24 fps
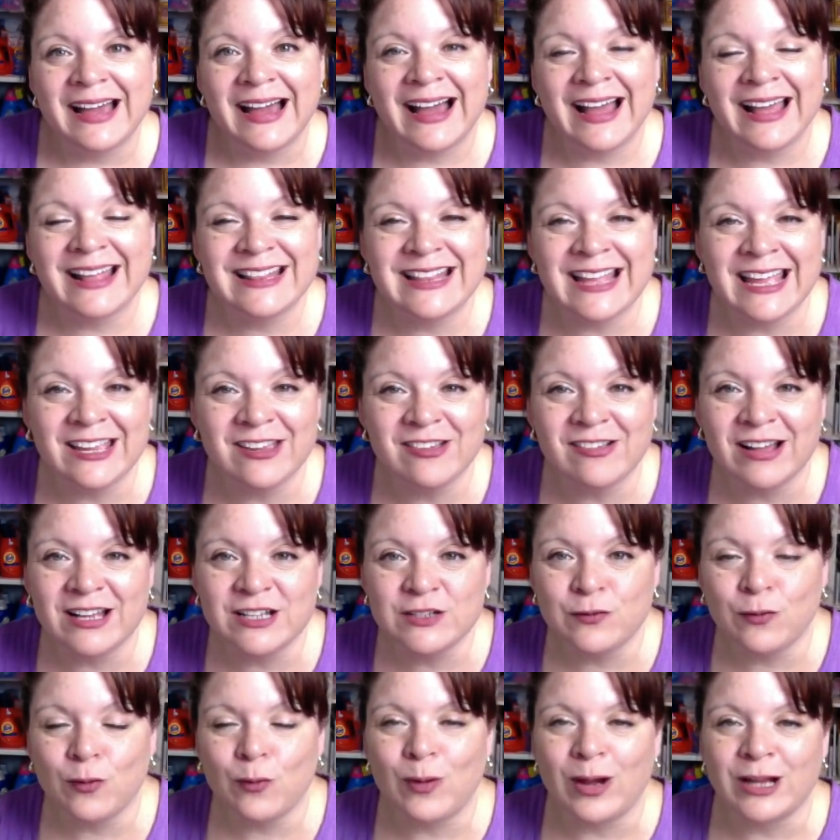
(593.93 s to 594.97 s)
I thank you
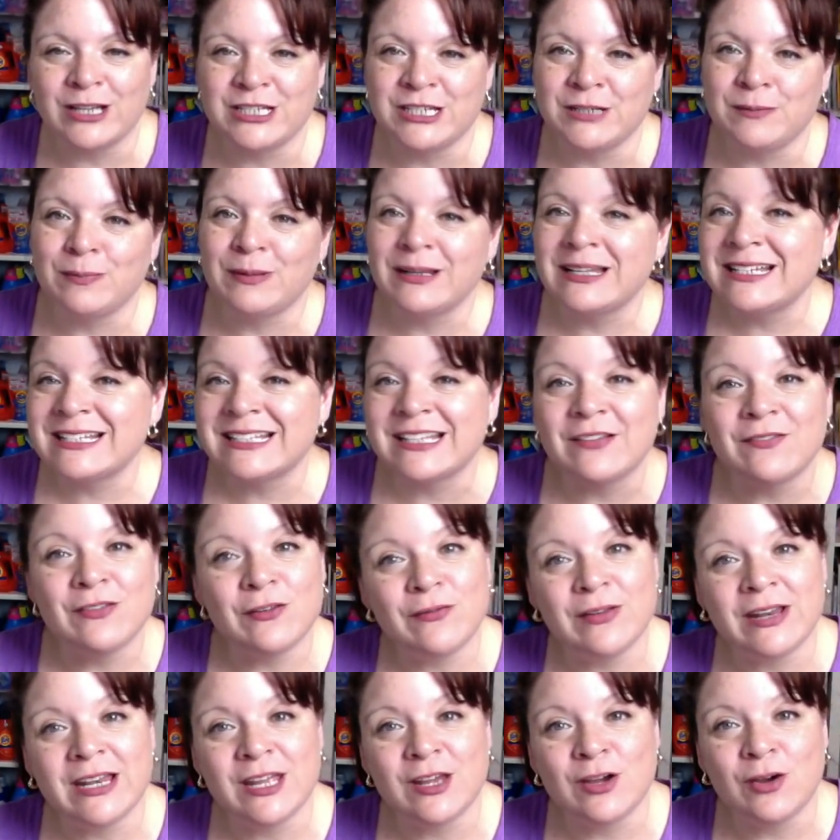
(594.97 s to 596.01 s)
guys for watching. Please give the
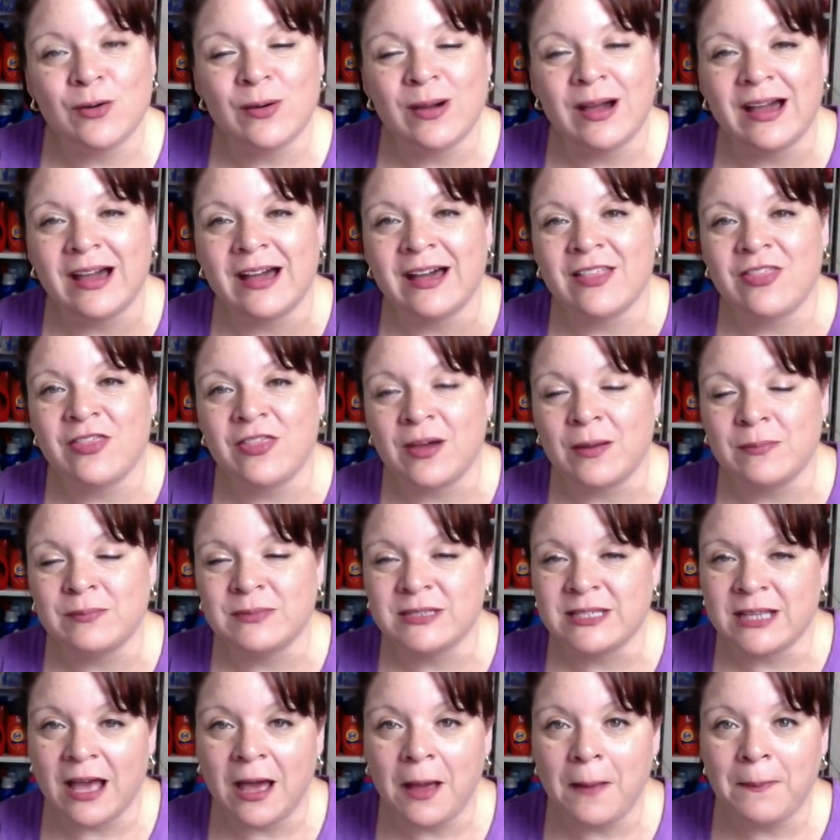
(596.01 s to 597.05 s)
video a thumbs
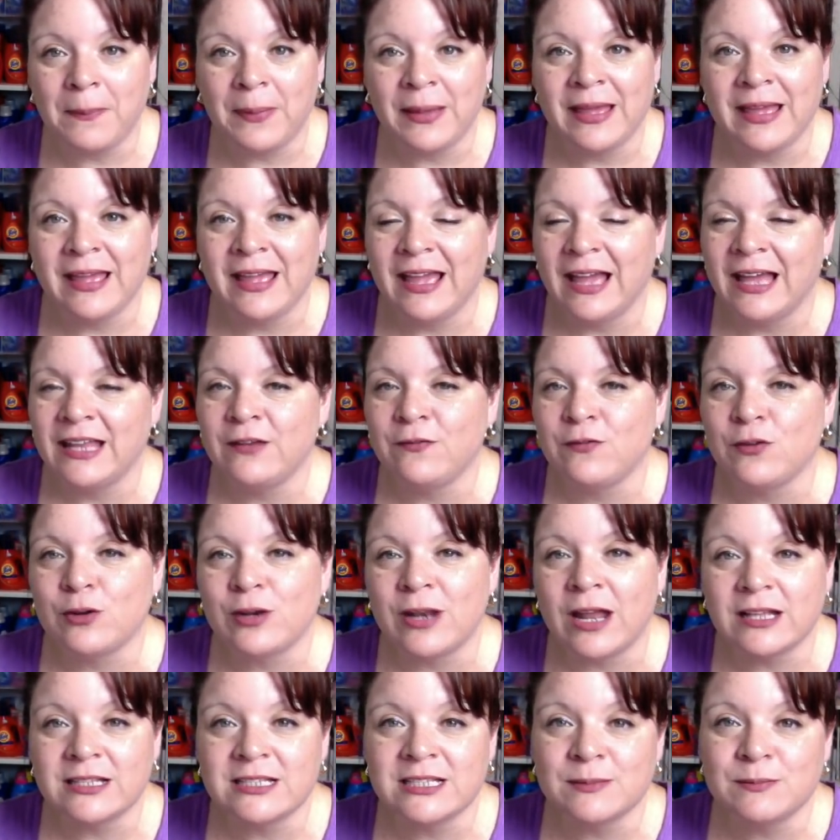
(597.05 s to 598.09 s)
up, and if you're
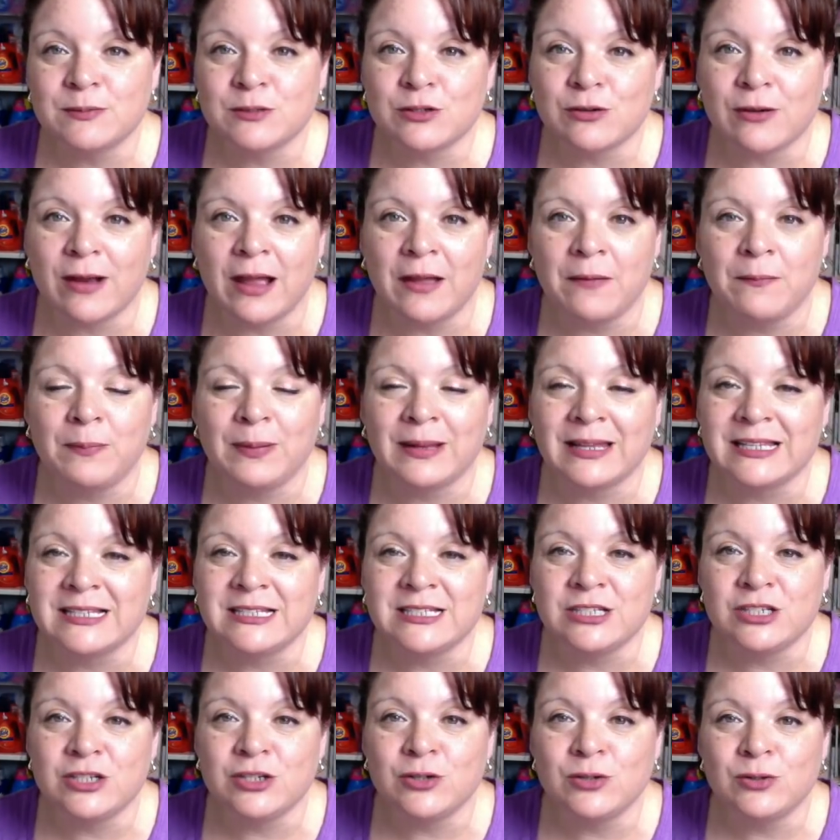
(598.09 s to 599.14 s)
not subscribed, please
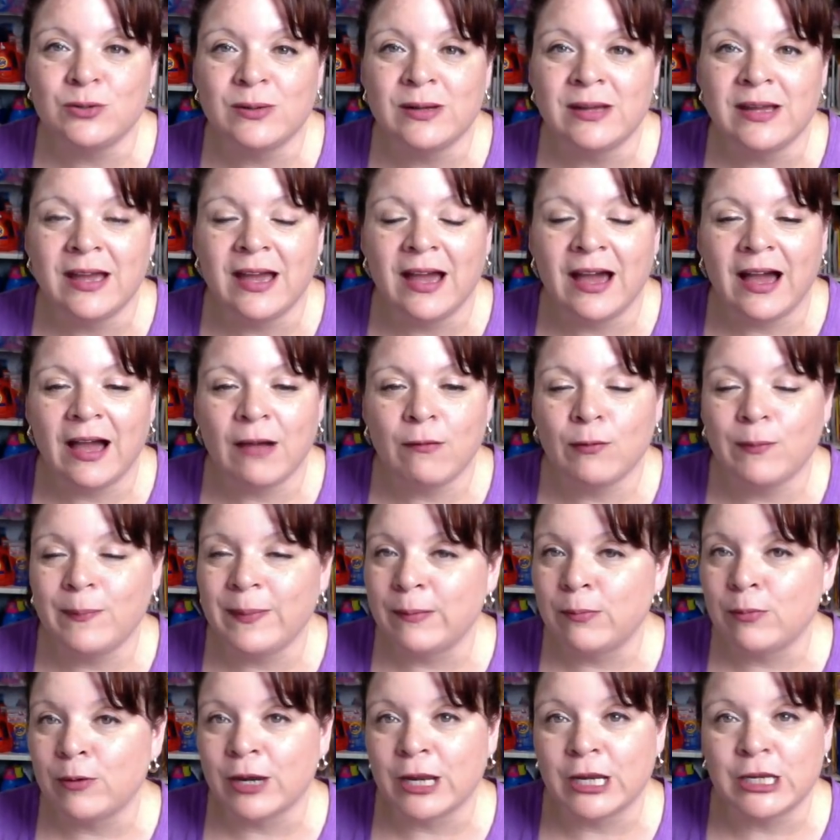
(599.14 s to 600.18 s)
do. I will be
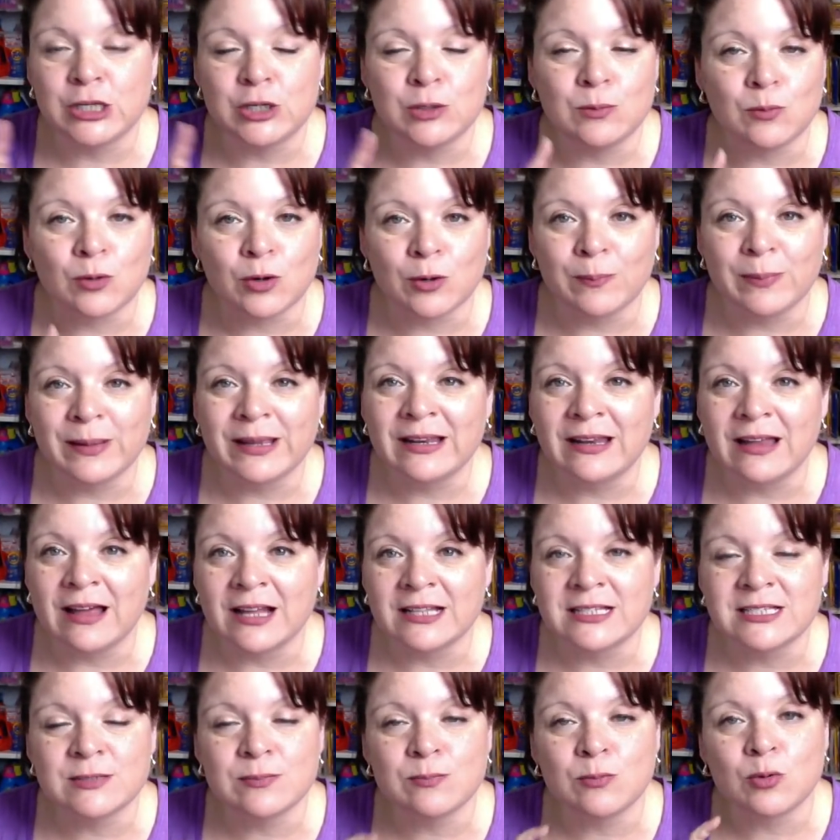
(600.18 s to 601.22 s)
bringing you more Big
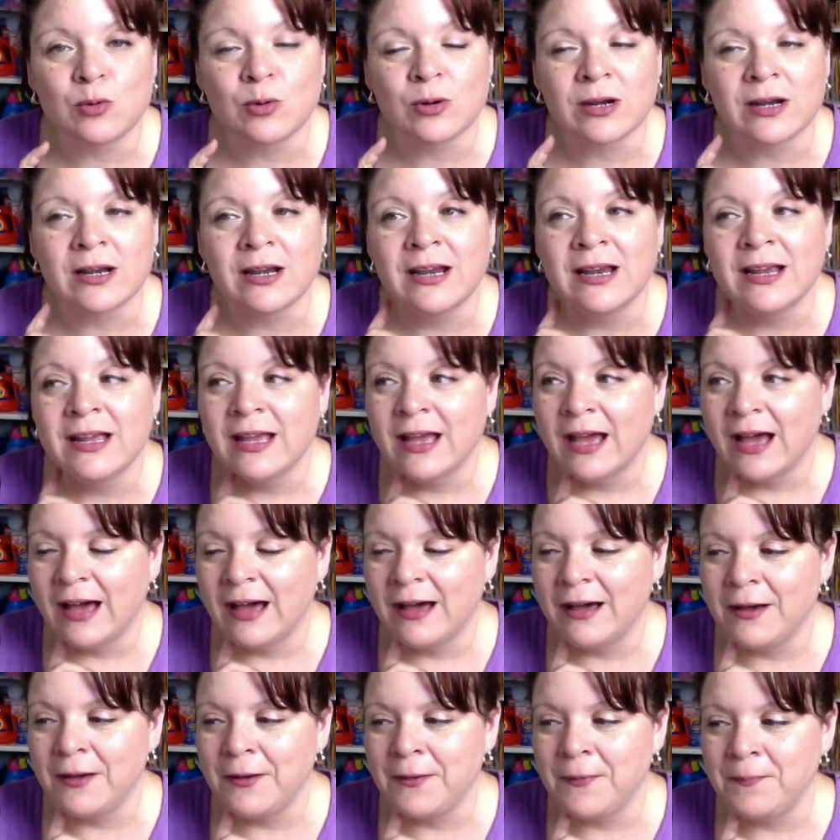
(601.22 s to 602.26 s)
Lots, more
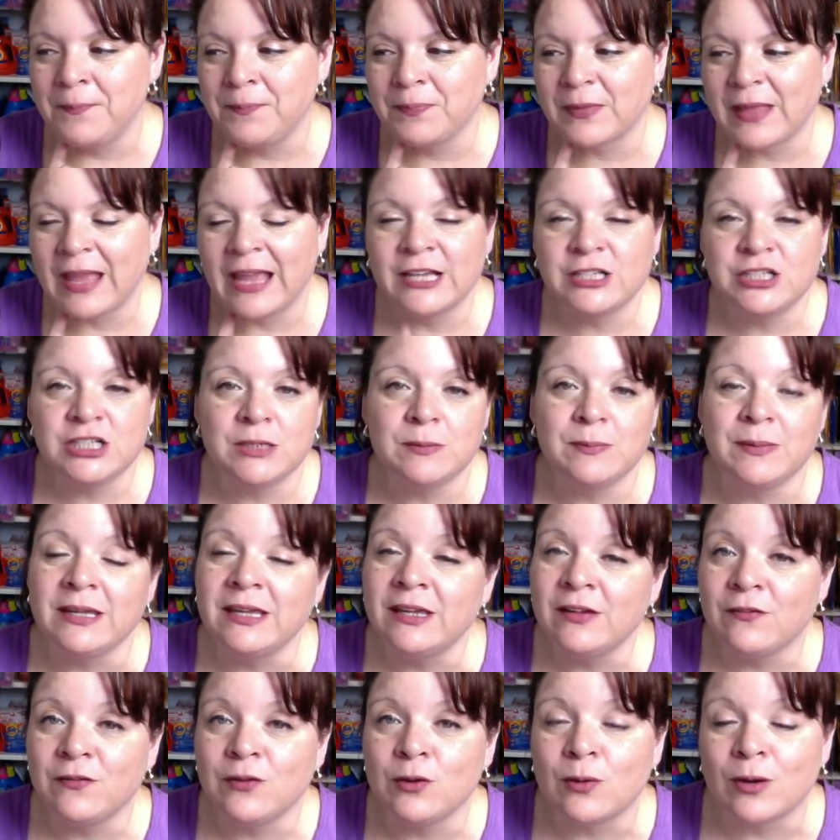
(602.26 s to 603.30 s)
um, HEB
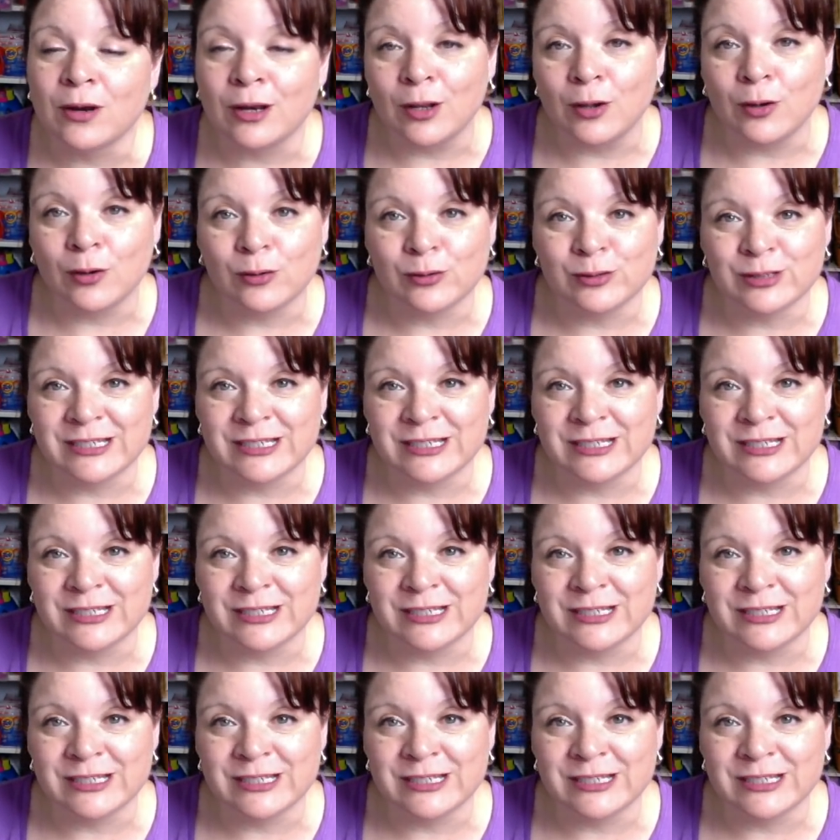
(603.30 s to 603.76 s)
if you are local